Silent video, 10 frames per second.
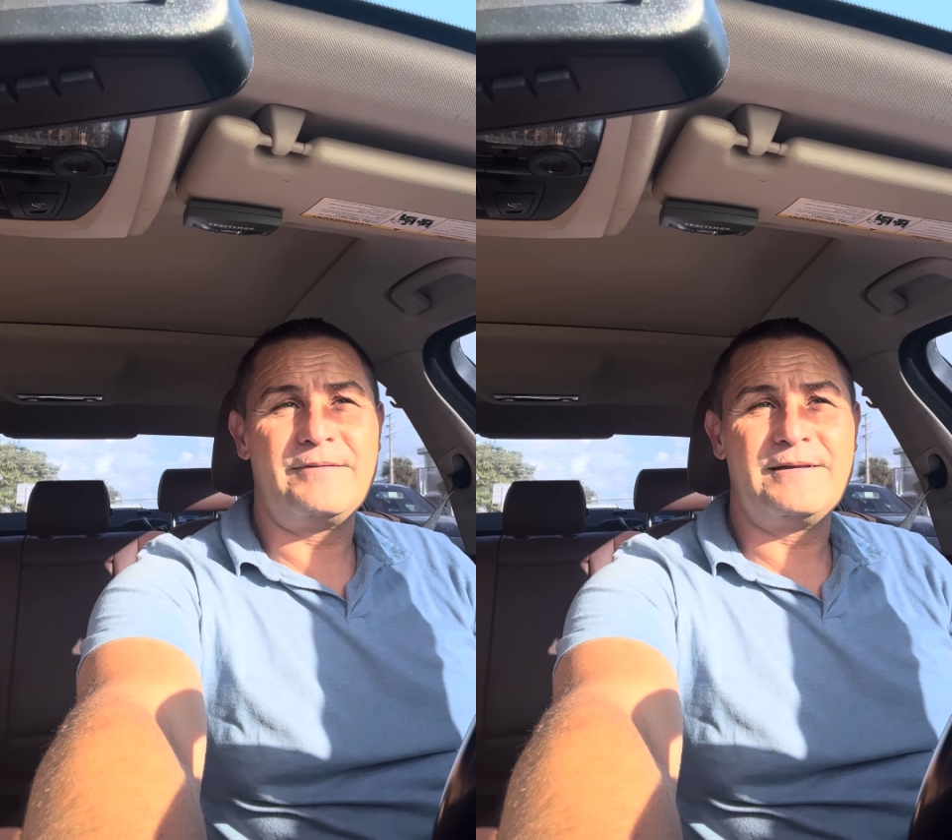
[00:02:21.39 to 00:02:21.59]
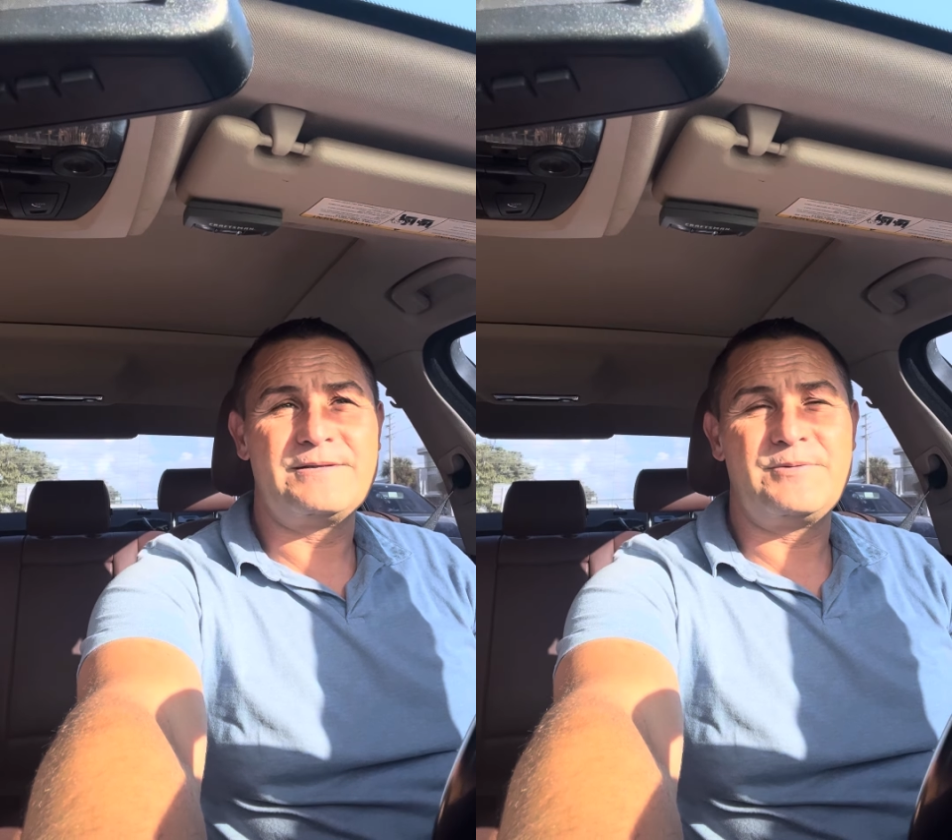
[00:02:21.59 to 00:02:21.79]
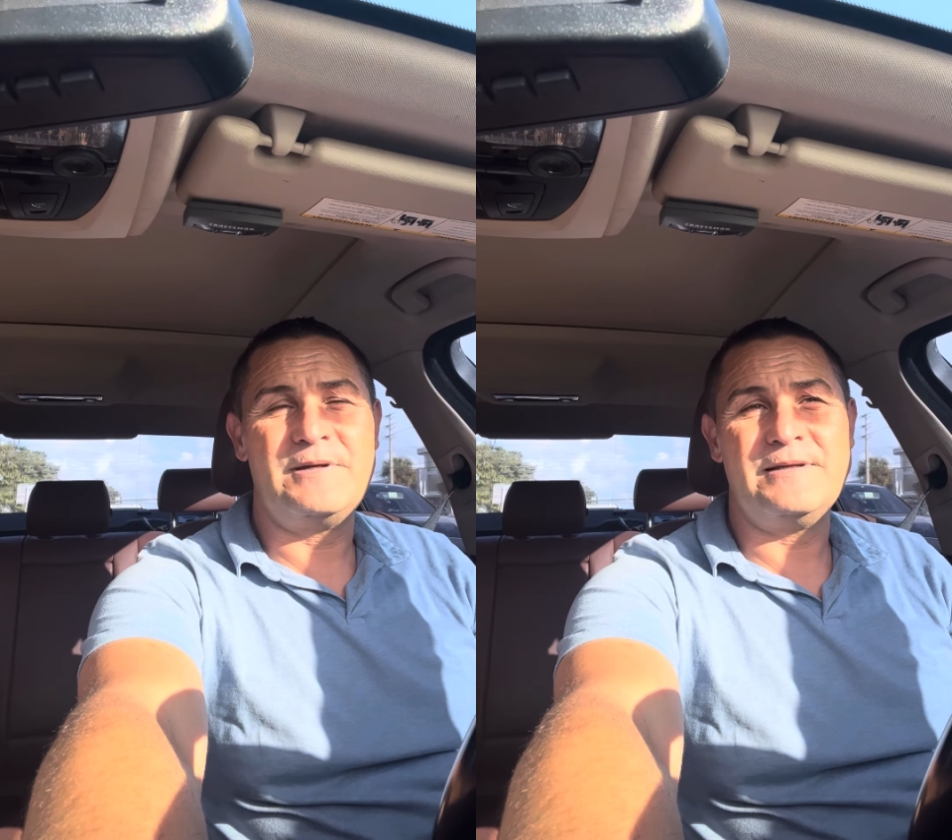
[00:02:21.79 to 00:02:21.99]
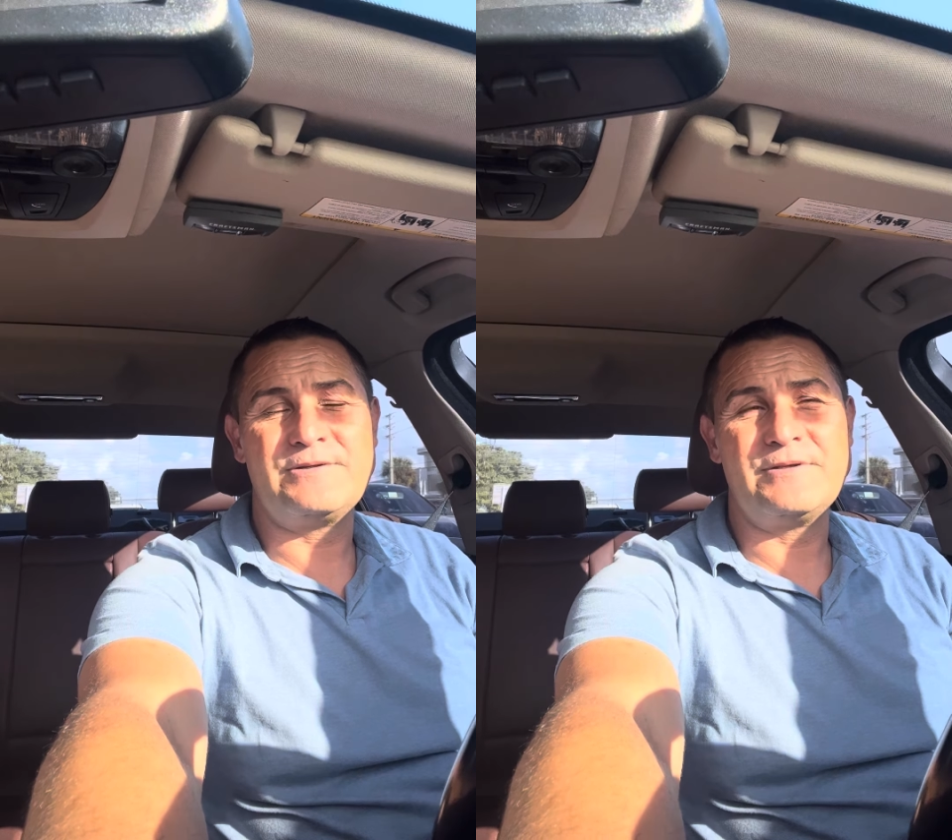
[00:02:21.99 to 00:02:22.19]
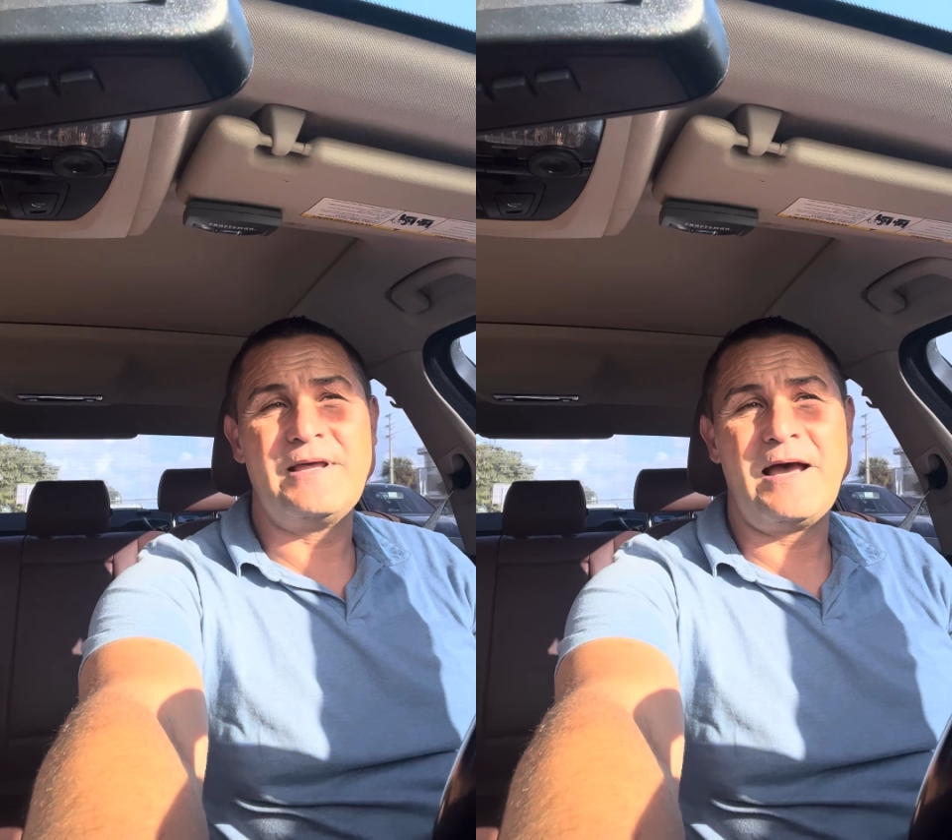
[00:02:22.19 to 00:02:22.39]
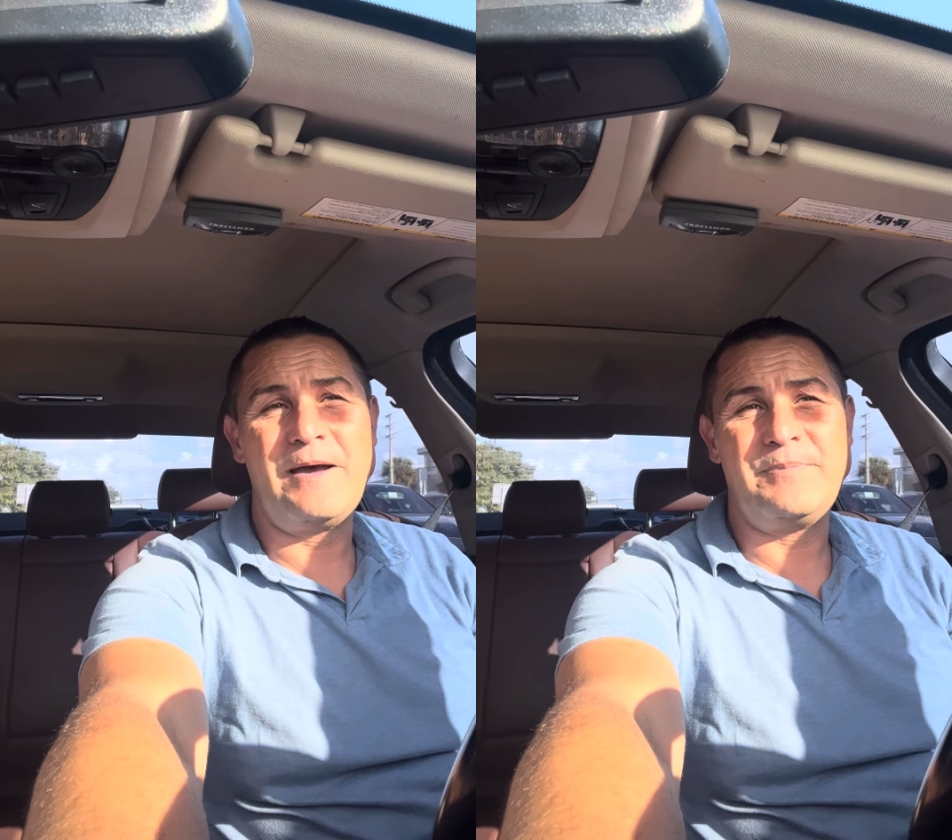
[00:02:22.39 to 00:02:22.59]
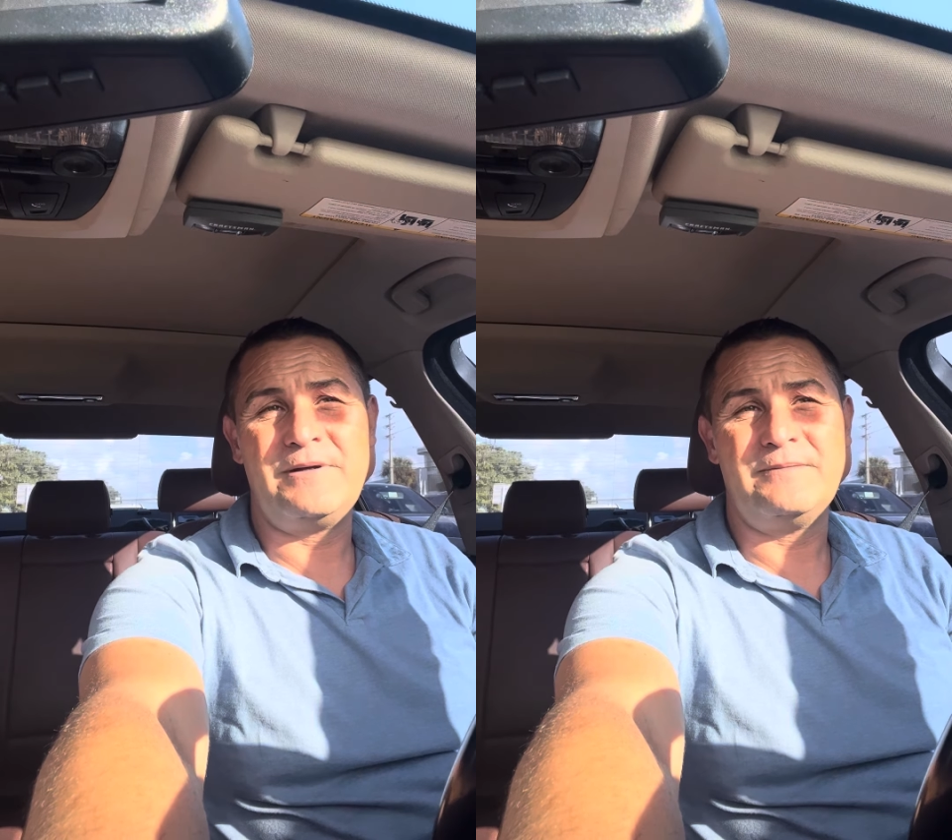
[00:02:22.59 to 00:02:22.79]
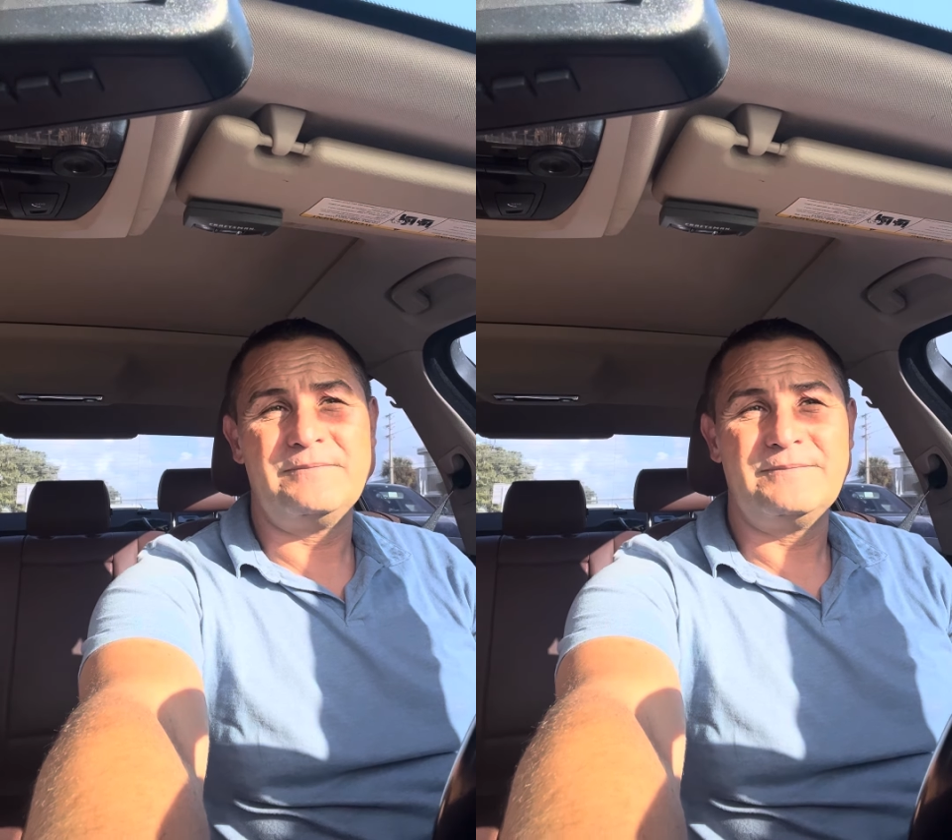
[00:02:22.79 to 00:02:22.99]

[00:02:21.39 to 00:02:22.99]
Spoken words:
That's really, it should not happen.